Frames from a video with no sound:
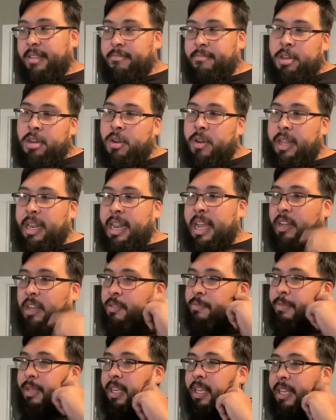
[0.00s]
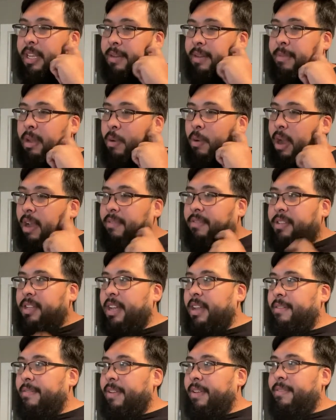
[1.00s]
allows me and my wife to
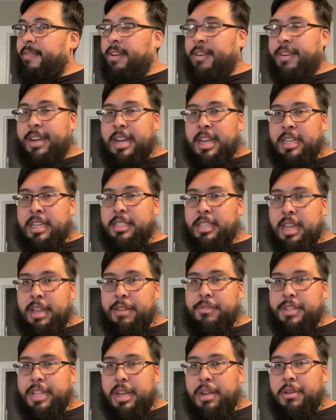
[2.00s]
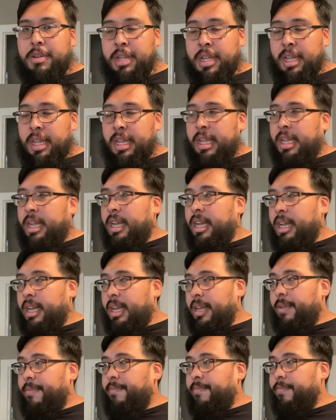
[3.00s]
have a very nice lifestyle,
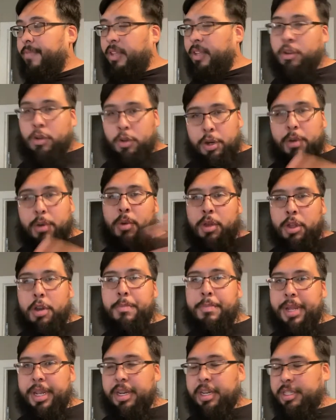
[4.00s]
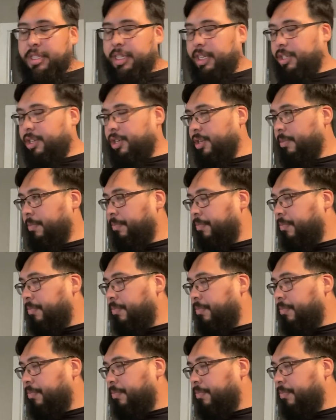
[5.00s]
including with her being a teacher.